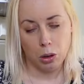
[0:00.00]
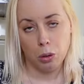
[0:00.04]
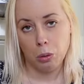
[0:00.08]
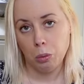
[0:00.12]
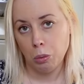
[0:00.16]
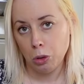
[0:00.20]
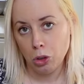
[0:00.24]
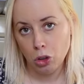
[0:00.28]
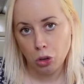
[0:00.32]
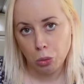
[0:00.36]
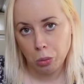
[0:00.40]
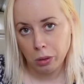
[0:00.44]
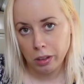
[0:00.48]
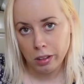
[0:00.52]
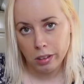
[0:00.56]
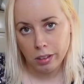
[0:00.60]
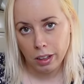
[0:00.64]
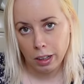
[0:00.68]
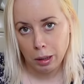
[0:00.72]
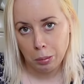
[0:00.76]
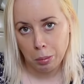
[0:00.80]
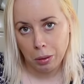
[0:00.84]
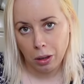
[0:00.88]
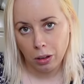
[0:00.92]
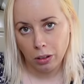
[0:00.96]
What do you want to say
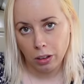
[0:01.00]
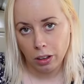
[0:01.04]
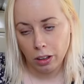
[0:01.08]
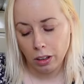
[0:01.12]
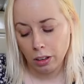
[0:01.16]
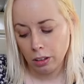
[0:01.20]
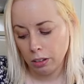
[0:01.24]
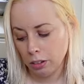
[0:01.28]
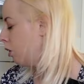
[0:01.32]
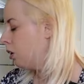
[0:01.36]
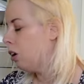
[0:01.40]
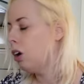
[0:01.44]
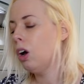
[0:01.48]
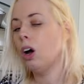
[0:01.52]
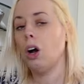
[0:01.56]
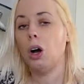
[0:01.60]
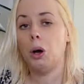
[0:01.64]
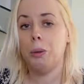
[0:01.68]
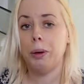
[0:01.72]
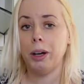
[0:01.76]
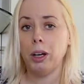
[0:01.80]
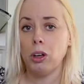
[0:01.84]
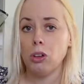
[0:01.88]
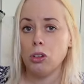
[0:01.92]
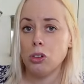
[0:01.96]
about it? Oh,
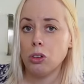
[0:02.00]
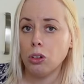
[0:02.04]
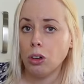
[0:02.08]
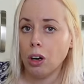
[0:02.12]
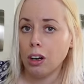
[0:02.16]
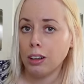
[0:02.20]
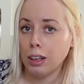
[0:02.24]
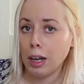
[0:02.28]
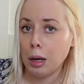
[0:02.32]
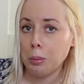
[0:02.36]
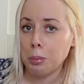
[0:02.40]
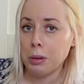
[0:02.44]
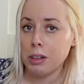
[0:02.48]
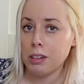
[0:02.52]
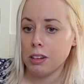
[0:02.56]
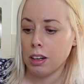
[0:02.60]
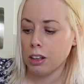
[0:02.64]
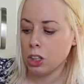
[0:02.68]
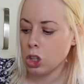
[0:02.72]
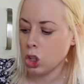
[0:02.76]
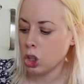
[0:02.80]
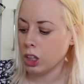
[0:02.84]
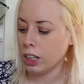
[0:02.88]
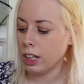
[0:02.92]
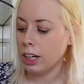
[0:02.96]
I also got nappies
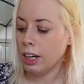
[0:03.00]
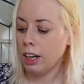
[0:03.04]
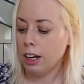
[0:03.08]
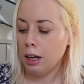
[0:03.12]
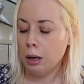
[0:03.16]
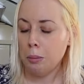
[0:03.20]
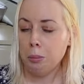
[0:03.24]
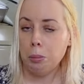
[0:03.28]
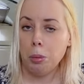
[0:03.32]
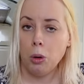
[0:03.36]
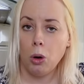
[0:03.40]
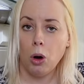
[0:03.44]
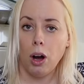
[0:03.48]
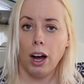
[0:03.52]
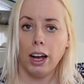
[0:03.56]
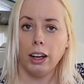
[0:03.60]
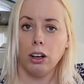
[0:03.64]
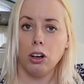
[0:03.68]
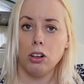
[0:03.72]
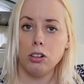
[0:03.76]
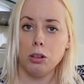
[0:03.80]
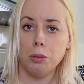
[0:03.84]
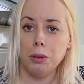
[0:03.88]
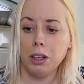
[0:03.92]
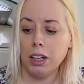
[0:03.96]
actually, but I
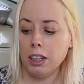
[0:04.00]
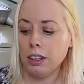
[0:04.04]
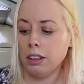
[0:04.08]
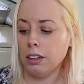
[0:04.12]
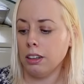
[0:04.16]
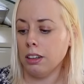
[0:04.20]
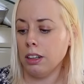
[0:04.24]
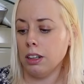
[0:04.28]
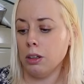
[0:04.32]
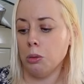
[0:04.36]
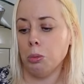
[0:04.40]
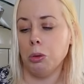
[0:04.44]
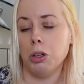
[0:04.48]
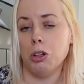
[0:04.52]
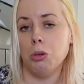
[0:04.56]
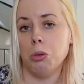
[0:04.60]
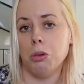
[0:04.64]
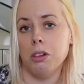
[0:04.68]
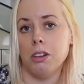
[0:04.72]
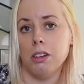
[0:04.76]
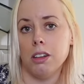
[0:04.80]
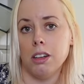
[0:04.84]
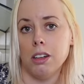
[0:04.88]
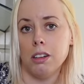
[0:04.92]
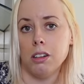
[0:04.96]
got something I didn't need, which
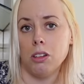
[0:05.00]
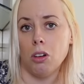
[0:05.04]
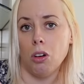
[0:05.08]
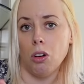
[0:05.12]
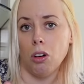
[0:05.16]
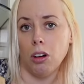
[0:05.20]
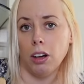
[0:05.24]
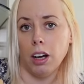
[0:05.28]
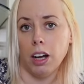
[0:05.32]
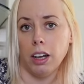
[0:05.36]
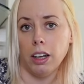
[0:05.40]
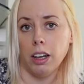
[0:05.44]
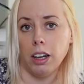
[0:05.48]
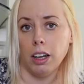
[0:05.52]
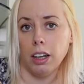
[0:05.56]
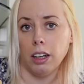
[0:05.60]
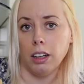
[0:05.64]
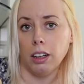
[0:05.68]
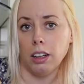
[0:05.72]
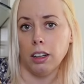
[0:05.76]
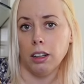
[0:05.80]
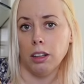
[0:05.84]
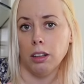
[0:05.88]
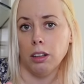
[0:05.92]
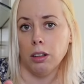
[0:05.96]
was this
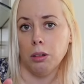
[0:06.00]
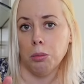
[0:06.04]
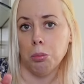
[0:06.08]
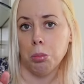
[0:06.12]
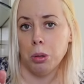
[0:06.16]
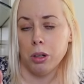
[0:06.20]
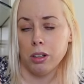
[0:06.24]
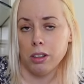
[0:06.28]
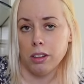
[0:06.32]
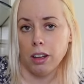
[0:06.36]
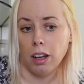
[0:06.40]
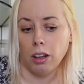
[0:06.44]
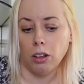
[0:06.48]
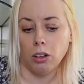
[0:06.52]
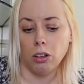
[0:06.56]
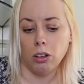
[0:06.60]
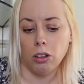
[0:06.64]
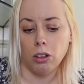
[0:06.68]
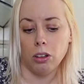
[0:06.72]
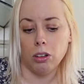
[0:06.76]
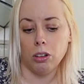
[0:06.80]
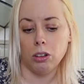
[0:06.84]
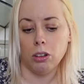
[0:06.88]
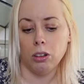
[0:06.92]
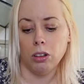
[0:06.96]
organic
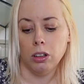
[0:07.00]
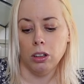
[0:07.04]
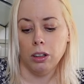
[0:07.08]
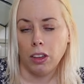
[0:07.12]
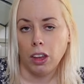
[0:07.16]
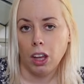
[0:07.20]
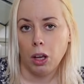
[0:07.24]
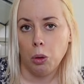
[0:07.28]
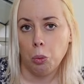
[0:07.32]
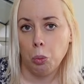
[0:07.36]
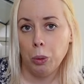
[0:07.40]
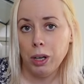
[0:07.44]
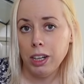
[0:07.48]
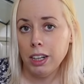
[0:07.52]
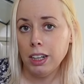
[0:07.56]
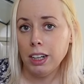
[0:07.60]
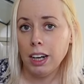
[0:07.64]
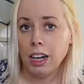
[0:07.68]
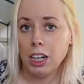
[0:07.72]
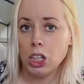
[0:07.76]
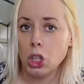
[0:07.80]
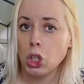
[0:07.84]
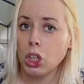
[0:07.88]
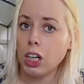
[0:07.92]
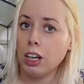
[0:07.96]
Prosecco. We didn't
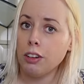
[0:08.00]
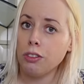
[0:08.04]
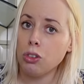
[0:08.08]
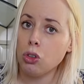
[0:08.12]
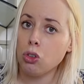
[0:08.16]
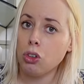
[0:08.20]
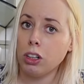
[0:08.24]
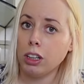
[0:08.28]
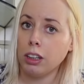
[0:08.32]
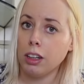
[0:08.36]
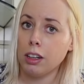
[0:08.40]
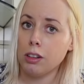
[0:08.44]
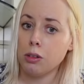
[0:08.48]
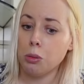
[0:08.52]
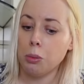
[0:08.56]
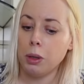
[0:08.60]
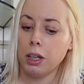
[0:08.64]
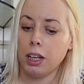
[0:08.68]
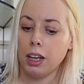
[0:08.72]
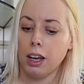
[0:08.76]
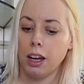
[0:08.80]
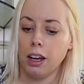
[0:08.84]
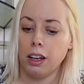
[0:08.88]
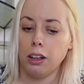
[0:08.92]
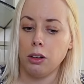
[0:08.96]
actually have a drink last
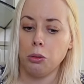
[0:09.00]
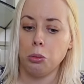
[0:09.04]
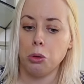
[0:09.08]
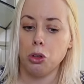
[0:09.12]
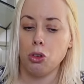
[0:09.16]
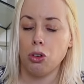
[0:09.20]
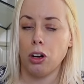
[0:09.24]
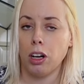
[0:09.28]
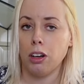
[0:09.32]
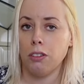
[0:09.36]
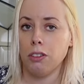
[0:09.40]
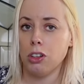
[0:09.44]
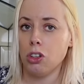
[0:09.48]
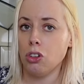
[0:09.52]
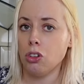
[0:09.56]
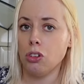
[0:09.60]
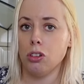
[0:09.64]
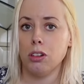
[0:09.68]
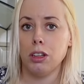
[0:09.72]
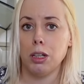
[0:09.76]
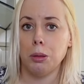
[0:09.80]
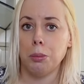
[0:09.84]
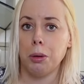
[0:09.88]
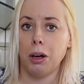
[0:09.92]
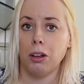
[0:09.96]
weekend. We're trying to reduce
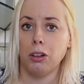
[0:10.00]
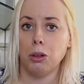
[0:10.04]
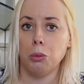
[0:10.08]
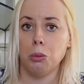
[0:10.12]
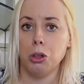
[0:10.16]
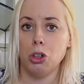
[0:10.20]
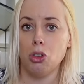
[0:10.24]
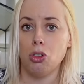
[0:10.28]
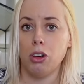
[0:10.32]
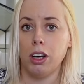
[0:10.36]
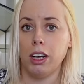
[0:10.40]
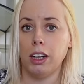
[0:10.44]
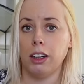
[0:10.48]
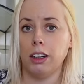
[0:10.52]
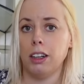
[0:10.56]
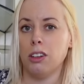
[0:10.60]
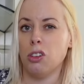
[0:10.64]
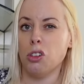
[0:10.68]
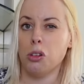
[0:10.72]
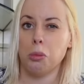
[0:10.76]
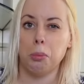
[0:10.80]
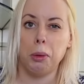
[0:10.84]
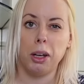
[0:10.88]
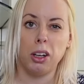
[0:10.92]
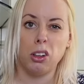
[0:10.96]
the amount that we drink. It
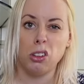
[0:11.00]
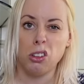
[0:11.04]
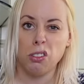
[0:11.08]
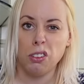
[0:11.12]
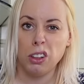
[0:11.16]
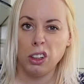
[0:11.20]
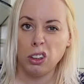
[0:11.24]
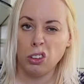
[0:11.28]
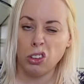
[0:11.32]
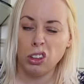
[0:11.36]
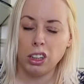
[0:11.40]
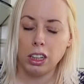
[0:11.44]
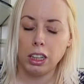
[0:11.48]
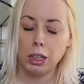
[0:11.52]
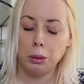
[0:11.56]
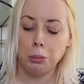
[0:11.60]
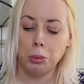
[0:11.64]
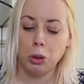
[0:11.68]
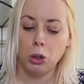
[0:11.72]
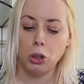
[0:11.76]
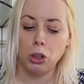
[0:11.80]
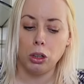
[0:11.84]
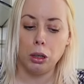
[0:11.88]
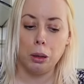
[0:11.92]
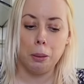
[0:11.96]
doesn't make us feel good
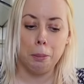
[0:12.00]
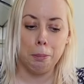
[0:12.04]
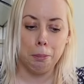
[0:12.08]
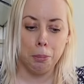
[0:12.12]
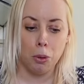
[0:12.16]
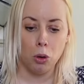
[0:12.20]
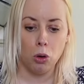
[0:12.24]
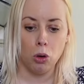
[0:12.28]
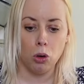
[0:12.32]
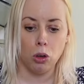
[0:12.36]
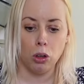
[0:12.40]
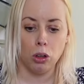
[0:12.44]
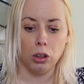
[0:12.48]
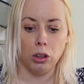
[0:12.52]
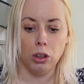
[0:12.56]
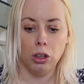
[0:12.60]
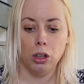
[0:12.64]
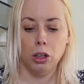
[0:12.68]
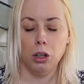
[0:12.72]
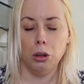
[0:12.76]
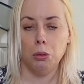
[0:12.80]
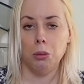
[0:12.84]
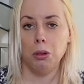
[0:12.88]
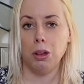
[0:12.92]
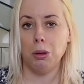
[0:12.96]
anymore. But
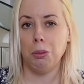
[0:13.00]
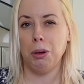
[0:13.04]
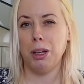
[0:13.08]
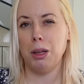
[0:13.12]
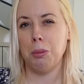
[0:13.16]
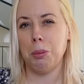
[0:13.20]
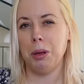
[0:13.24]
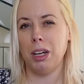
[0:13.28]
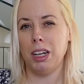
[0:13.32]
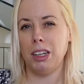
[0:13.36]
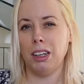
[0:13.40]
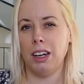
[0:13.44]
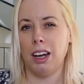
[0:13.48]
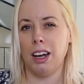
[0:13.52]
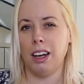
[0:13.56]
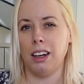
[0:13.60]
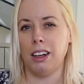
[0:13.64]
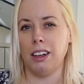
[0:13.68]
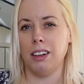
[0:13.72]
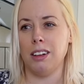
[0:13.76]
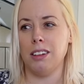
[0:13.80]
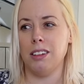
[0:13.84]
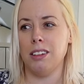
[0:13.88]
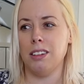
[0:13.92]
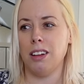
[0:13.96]
with the weather being
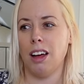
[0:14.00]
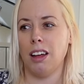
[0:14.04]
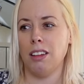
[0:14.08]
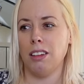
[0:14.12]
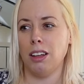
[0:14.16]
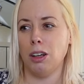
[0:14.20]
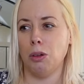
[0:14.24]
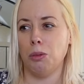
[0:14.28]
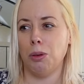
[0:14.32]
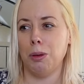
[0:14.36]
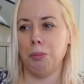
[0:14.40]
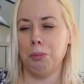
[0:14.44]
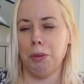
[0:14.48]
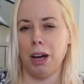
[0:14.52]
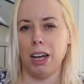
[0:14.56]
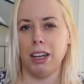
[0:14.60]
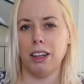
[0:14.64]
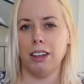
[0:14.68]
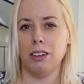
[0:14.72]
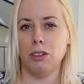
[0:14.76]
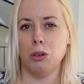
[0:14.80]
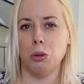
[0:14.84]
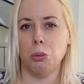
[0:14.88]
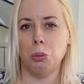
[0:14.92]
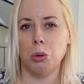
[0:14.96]
nice, I think we might
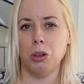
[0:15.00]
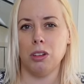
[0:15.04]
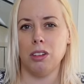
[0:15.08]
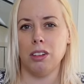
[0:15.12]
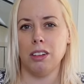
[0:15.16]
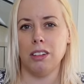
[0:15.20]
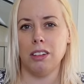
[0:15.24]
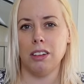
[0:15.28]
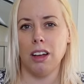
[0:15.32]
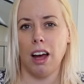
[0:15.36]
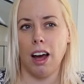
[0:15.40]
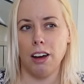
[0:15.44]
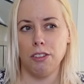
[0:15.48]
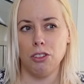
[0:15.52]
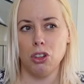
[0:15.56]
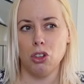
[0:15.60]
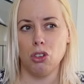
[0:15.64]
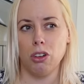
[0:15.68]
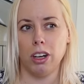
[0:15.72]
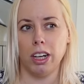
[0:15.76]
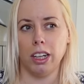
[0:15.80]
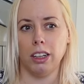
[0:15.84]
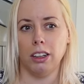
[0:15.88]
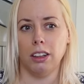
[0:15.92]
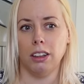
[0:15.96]
end up wanting to have a
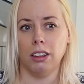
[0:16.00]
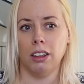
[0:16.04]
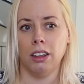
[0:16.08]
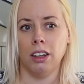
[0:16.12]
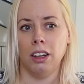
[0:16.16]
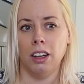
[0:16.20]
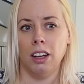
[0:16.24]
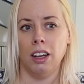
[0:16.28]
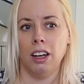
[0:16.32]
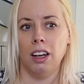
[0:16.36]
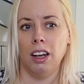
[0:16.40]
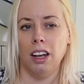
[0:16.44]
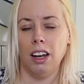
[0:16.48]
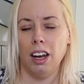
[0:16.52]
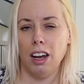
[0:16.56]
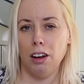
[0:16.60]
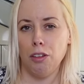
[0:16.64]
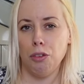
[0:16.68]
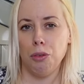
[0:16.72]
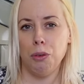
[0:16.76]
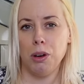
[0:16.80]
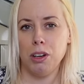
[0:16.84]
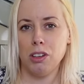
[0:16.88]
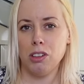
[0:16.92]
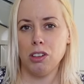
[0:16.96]
drink.
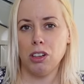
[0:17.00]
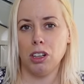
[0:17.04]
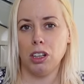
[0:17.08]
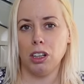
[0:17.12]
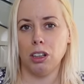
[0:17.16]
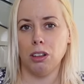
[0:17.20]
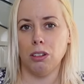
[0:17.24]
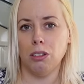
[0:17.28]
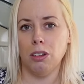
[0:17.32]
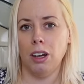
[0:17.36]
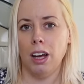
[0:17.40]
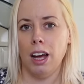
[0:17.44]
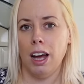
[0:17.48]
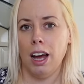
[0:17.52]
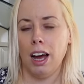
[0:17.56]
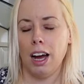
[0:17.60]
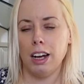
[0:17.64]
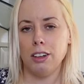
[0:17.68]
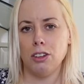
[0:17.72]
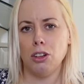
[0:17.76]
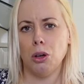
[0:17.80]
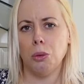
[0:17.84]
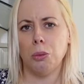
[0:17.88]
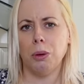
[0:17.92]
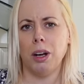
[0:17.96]
If we do, I
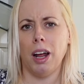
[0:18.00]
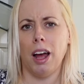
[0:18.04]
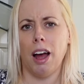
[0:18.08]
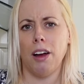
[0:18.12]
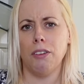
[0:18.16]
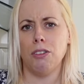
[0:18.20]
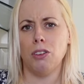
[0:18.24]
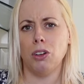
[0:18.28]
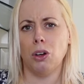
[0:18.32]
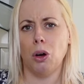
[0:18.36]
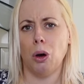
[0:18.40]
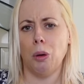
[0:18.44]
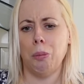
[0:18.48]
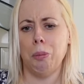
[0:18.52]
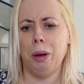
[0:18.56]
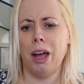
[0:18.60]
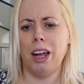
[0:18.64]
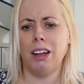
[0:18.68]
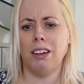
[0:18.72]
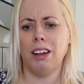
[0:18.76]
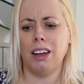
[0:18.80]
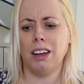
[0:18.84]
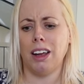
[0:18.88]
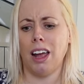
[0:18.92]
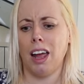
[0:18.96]
don't want to have to go and pay
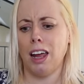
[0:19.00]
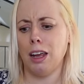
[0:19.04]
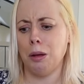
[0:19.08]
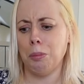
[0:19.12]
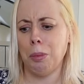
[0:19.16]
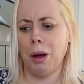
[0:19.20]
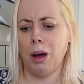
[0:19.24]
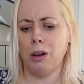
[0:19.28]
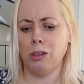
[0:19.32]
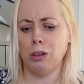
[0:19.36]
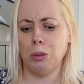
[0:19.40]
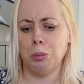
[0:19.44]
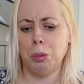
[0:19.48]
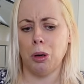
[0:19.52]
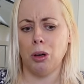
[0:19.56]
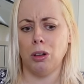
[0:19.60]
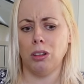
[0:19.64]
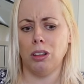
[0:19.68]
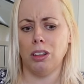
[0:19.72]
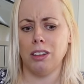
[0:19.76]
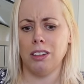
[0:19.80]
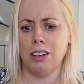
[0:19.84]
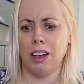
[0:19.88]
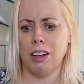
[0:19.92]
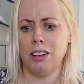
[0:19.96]
like £8 a bottle
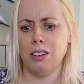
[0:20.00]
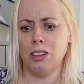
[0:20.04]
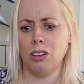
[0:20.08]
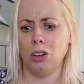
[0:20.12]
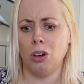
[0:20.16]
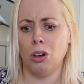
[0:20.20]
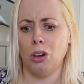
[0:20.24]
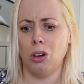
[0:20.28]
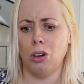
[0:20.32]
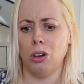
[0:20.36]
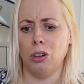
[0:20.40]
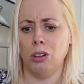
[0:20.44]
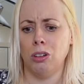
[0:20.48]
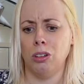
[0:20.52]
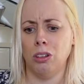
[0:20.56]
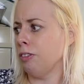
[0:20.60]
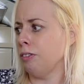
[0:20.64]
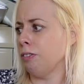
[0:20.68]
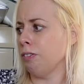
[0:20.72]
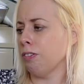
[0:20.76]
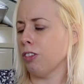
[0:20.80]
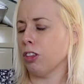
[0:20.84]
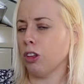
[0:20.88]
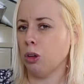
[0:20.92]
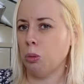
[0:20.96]
at Tesco
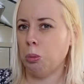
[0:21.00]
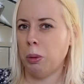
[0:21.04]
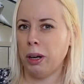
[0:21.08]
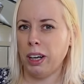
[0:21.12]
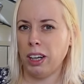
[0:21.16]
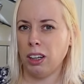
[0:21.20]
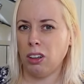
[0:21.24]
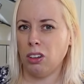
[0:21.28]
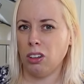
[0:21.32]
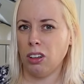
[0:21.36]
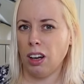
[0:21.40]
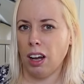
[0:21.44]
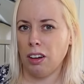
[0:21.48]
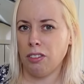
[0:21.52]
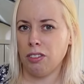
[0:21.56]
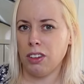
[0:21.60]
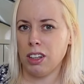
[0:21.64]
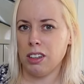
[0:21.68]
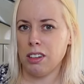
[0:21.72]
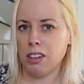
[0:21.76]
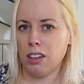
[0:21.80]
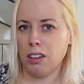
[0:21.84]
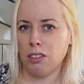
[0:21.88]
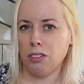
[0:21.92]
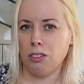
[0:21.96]
when I could have
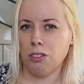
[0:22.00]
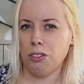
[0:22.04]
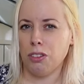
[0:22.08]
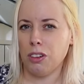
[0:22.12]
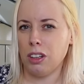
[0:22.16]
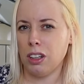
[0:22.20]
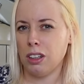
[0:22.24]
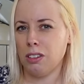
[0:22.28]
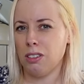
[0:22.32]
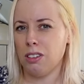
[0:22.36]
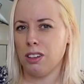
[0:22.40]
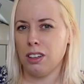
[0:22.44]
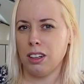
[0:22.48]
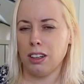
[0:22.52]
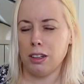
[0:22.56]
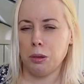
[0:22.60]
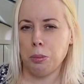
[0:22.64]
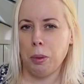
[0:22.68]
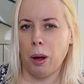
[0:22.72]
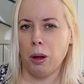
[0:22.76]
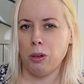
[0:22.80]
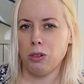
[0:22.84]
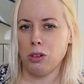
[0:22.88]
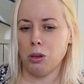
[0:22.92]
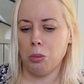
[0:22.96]
this in for
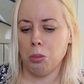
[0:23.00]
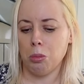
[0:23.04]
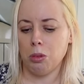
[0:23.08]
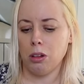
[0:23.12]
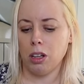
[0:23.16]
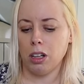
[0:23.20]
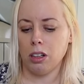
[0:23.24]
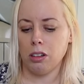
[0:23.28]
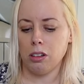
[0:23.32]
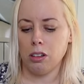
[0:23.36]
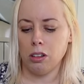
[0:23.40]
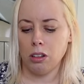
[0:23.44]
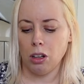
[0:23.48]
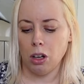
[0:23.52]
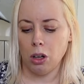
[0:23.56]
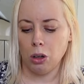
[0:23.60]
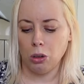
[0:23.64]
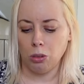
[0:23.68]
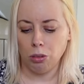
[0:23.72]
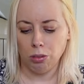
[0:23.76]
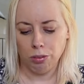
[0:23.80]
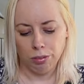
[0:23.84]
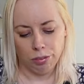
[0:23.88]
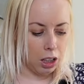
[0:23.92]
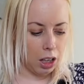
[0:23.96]
£6 something.
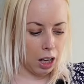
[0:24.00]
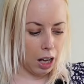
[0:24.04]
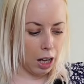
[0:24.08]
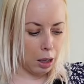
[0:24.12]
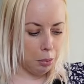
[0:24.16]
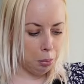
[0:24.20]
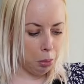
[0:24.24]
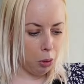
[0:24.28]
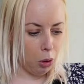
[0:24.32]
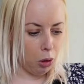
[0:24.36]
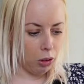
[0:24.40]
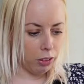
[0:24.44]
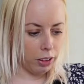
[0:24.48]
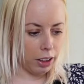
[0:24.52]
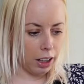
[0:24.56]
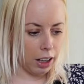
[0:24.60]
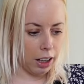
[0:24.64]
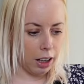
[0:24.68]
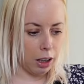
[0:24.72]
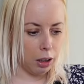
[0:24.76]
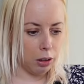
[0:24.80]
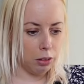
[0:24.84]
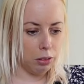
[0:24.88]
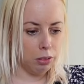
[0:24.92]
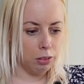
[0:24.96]
So I bought
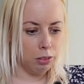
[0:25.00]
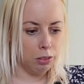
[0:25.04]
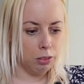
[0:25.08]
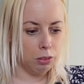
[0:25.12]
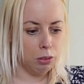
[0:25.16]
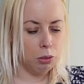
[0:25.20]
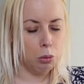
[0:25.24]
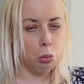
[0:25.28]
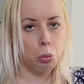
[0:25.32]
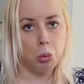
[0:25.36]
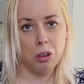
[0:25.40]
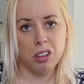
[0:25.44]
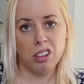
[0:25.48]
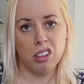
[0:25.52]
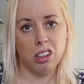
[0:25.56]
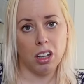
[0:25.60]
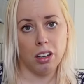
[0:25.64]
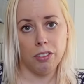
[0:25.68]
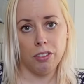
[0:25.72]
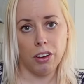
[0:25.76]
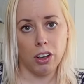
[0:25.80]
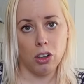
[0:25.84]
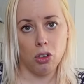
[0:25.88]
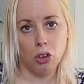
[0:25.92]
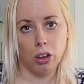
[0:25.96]
that. We'll see
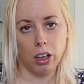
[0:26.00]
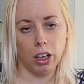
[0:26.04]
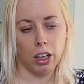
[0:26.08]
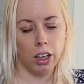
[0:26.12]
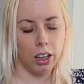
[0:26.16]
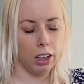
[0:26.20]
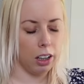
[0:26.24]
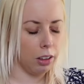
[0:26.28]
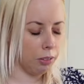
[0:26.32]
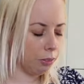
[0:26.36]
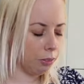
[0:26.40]
if I drink it.